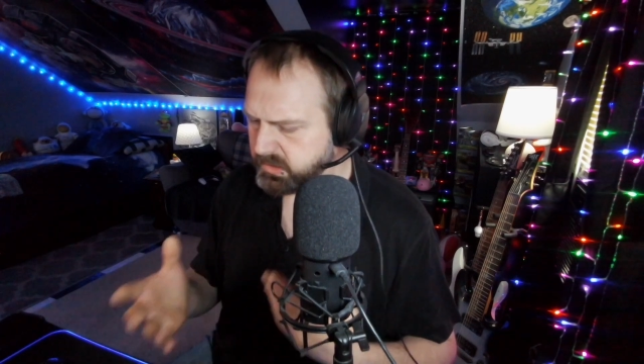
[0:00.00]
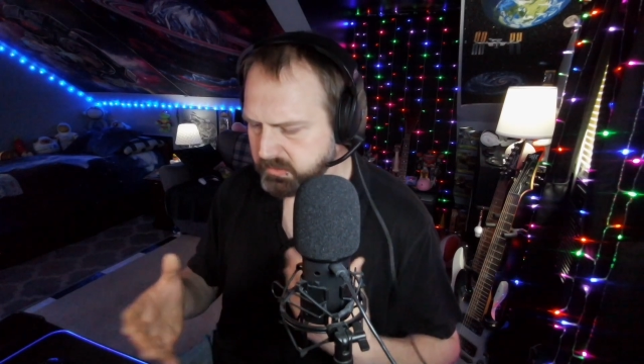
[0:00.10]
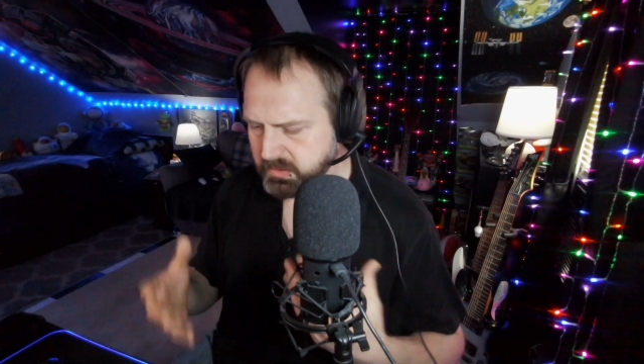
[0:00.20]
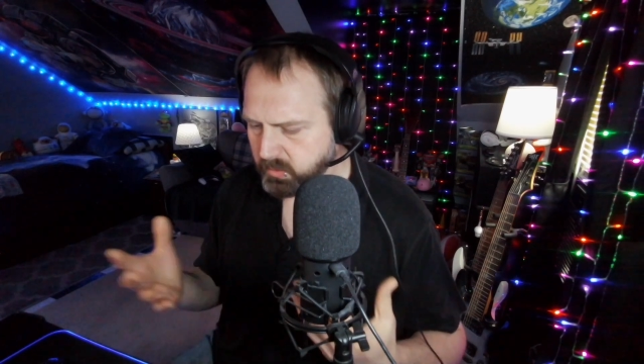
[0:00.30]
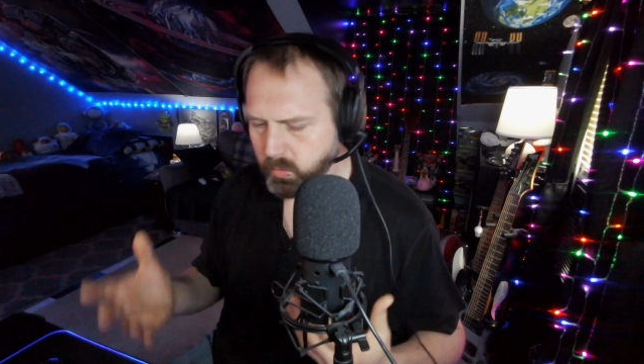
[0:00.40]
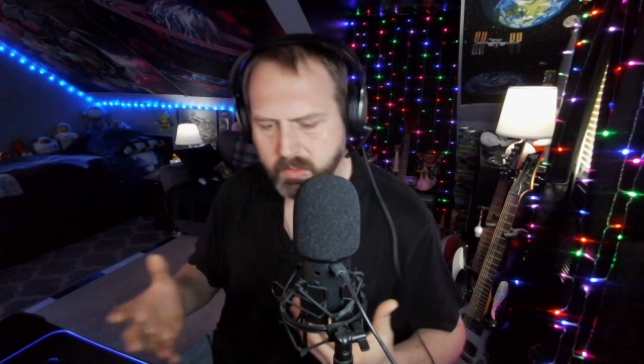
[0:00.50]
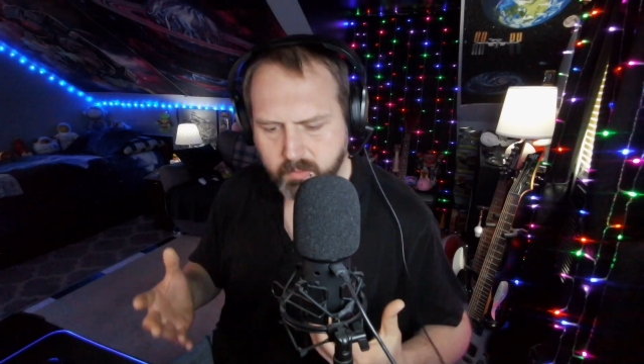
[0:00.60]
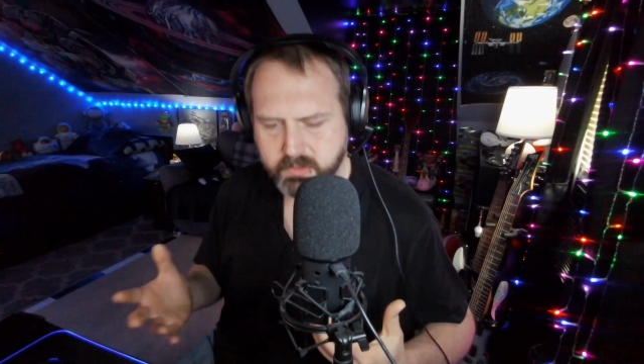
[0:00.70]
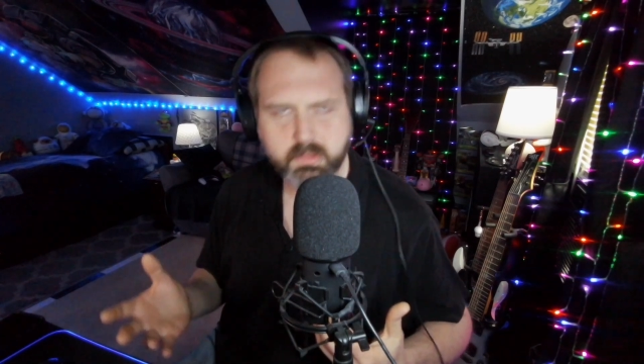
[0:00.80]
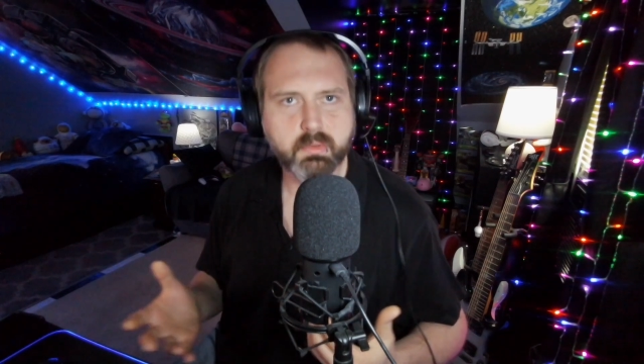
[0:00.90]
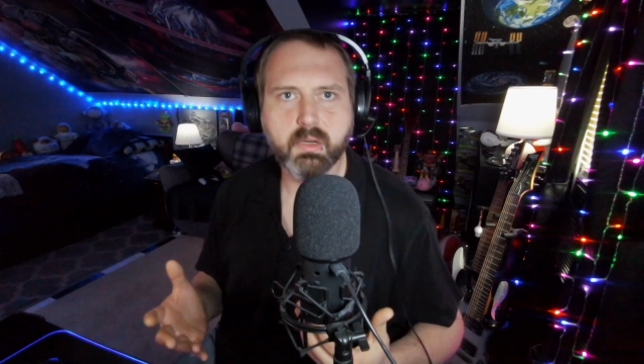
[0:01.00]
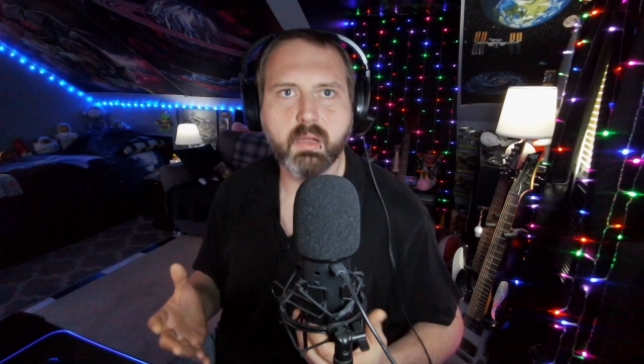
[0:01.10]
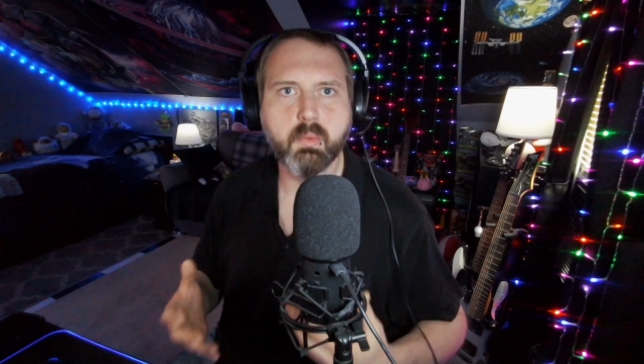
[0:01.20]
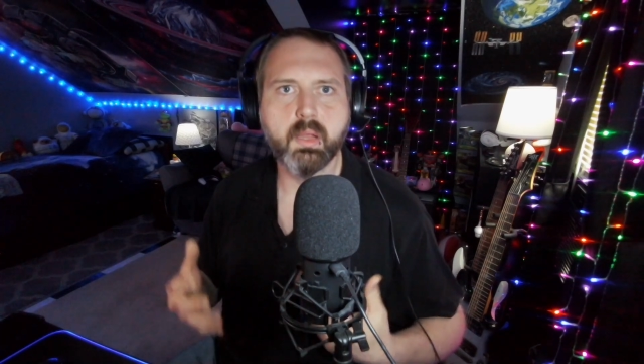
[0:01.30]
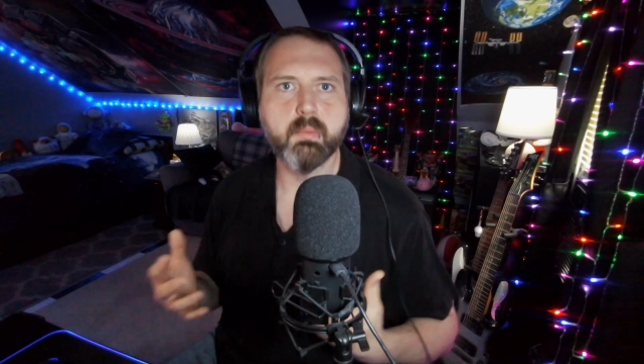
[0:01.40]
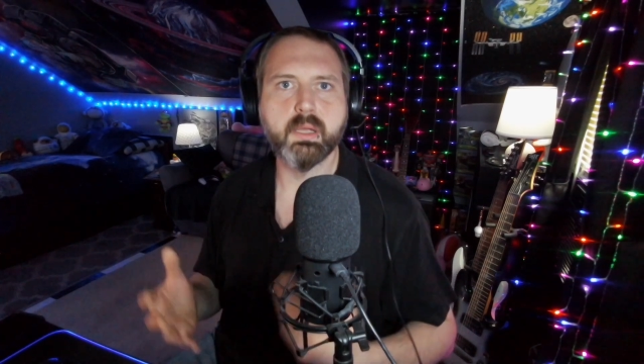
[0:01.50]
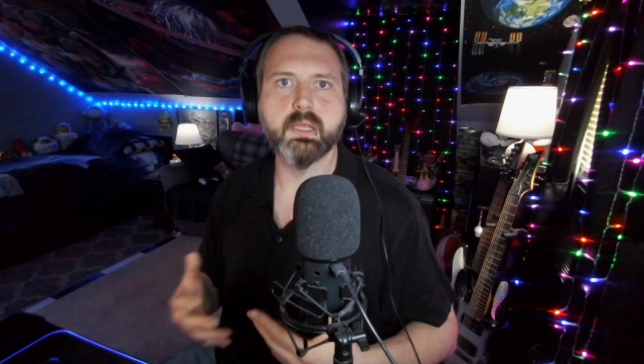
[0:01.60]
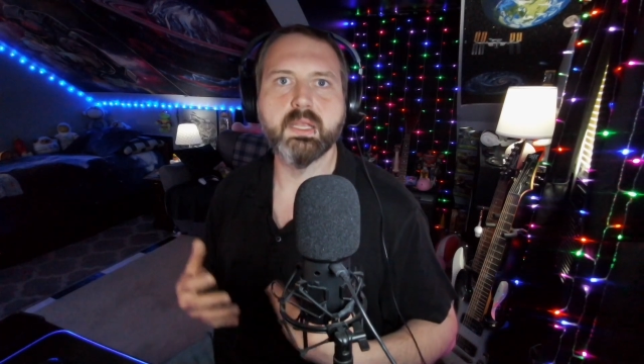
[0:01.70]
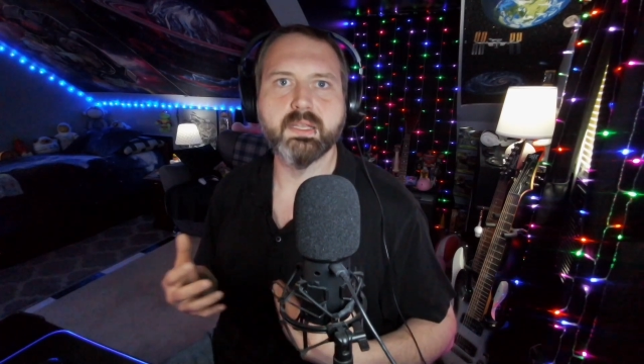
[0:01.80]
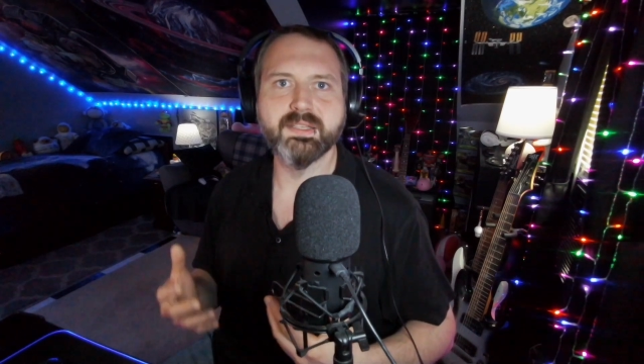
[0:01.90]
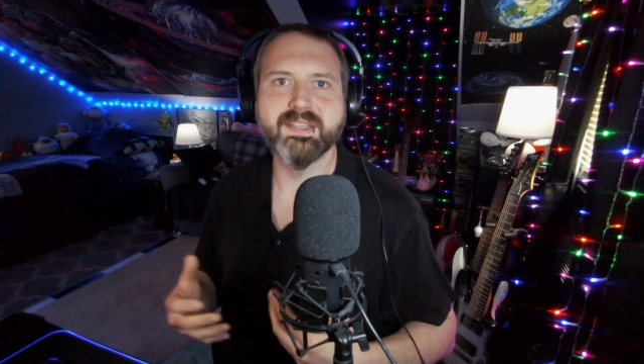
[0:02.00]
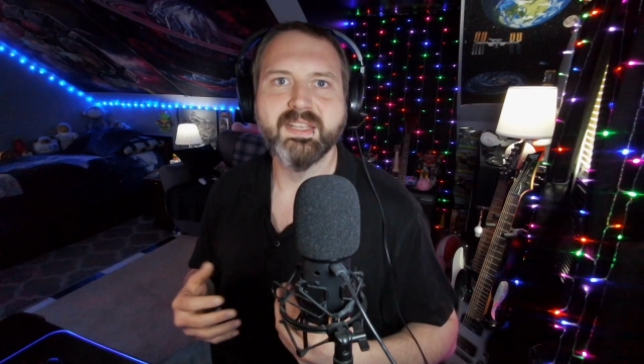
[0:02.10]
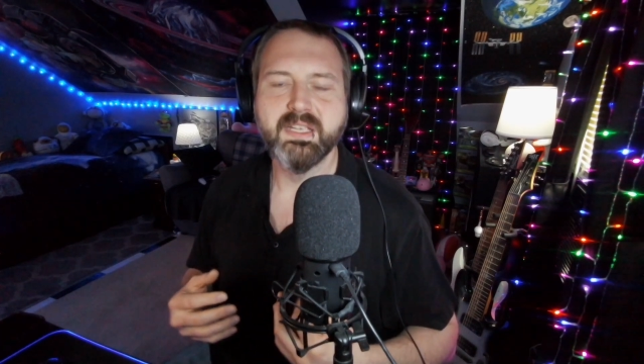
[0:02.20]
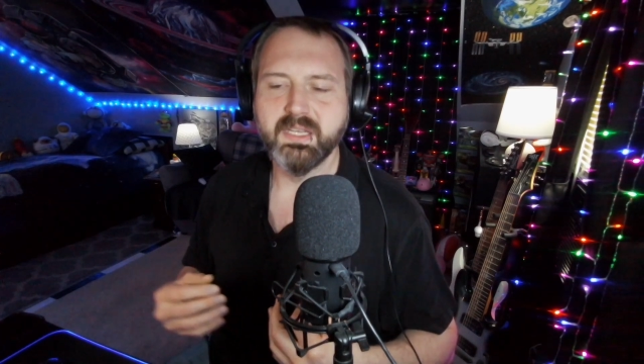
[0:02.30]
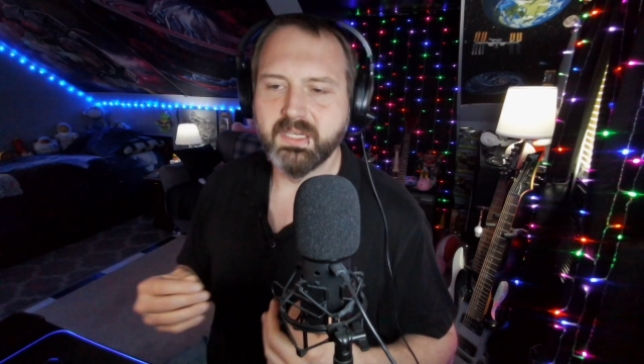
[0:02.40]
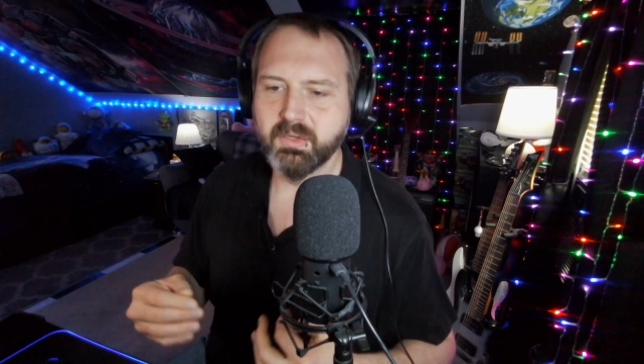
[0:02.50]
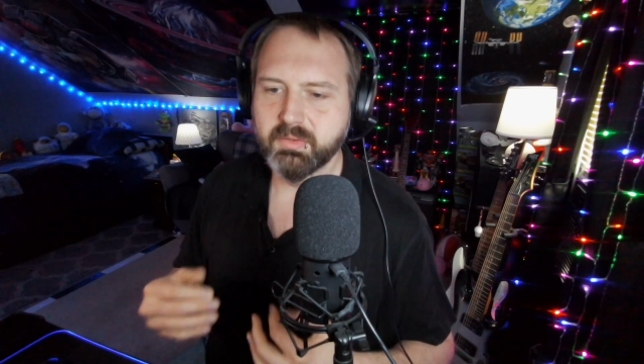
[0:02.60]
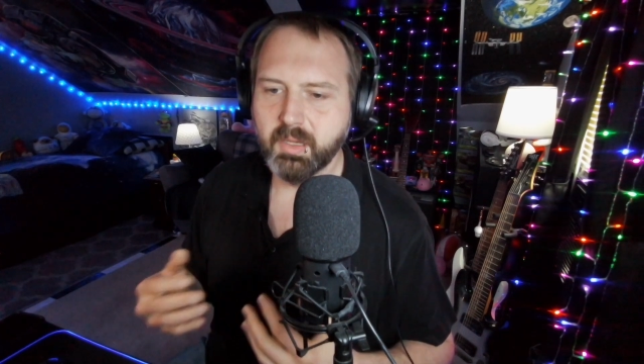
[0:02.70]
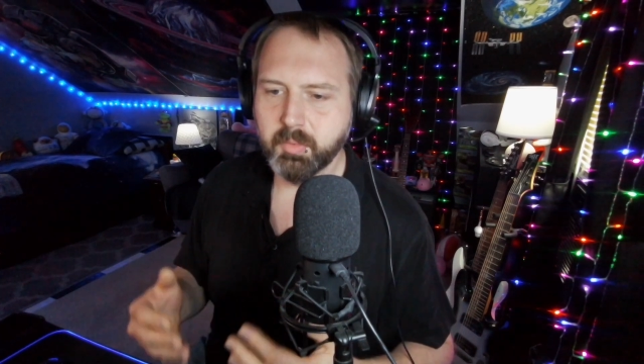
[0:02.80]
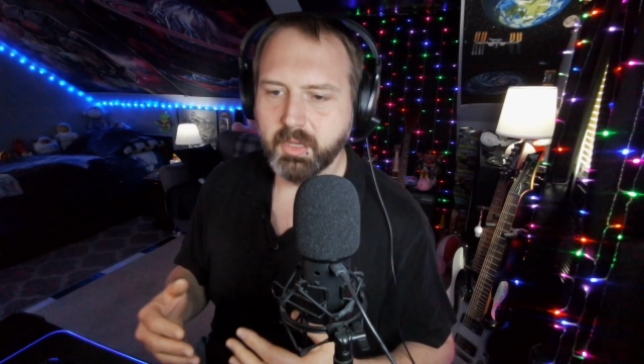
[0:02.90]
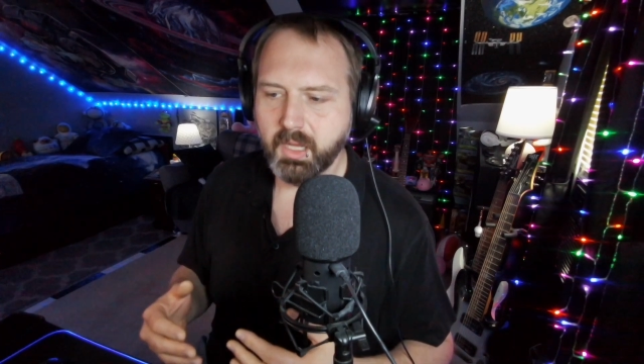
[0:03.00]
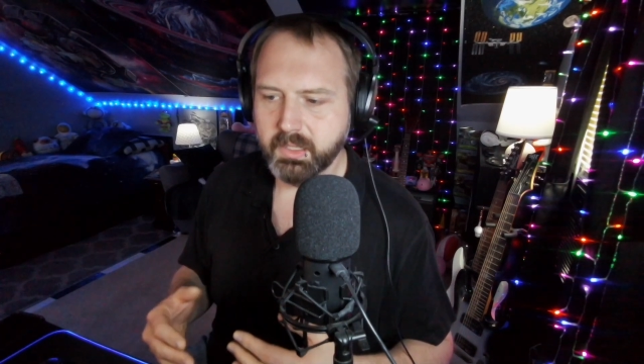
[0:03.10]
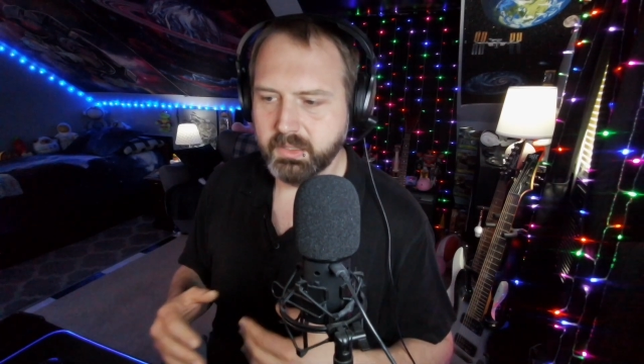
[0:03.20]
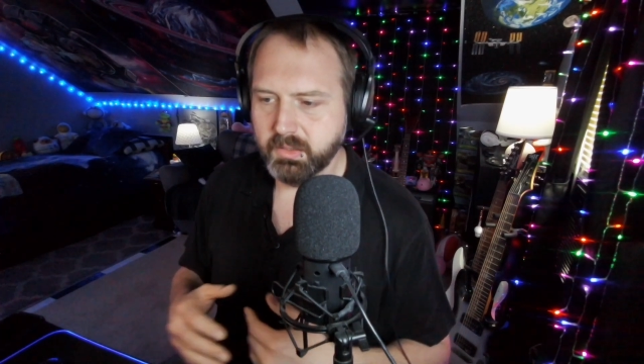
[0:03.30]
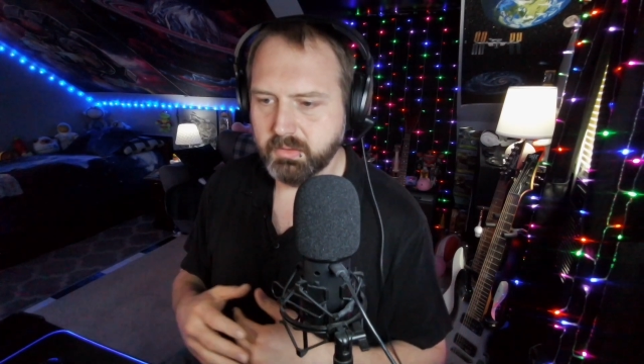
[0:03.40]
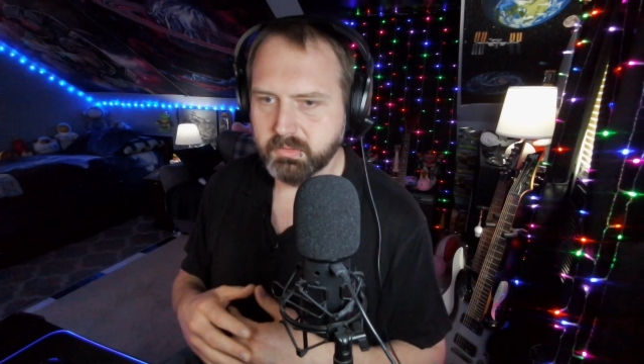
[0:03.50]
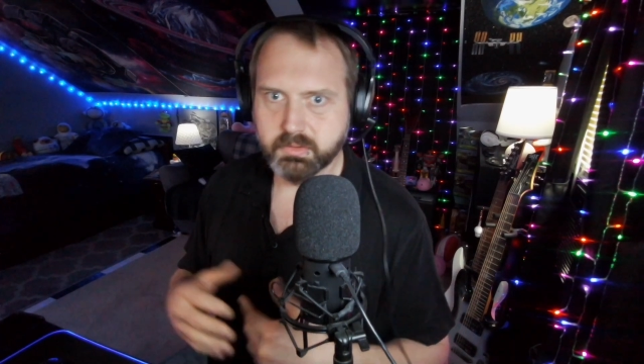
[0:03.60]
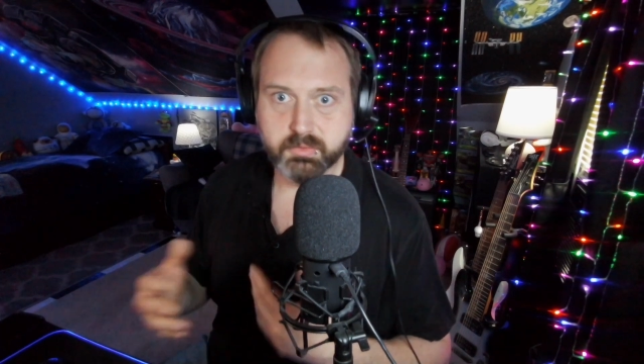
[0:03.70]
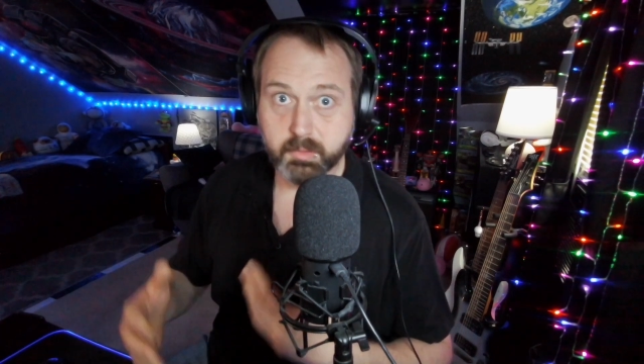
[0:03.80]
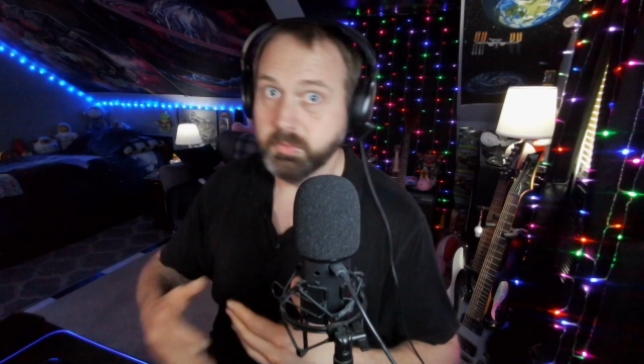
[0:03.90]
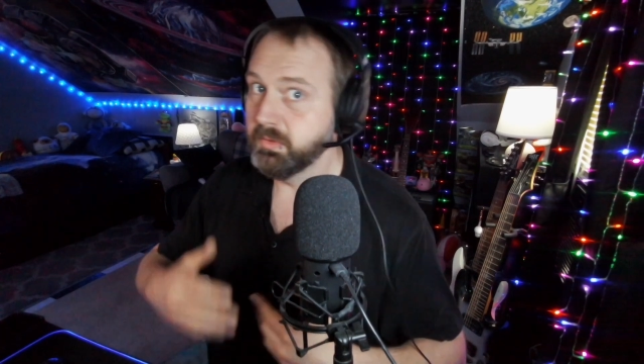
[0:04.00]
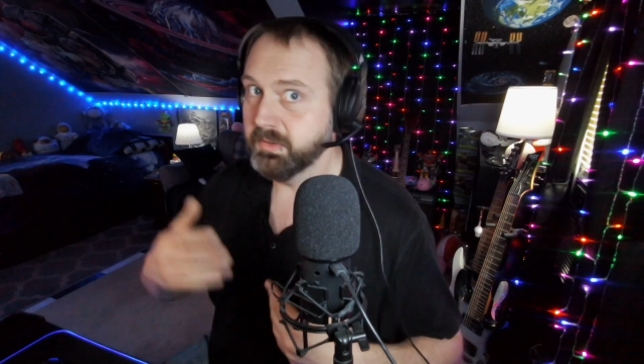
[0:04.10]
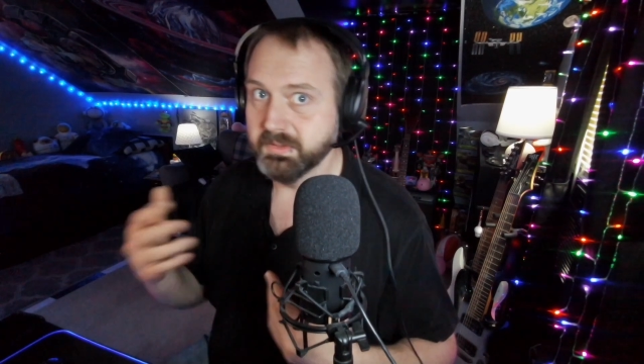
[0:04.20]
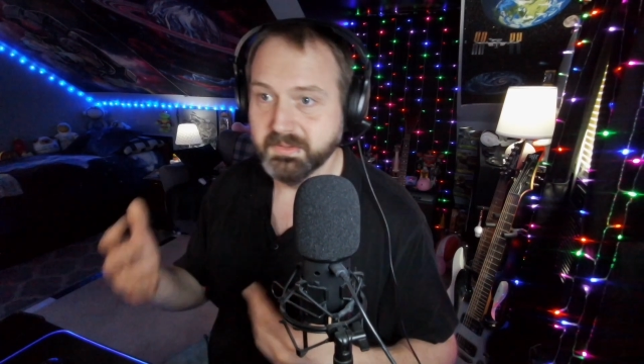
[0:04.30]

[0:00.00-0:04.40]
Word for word: I was like, what what's going on? Why am I getting, you know, double audio or triple or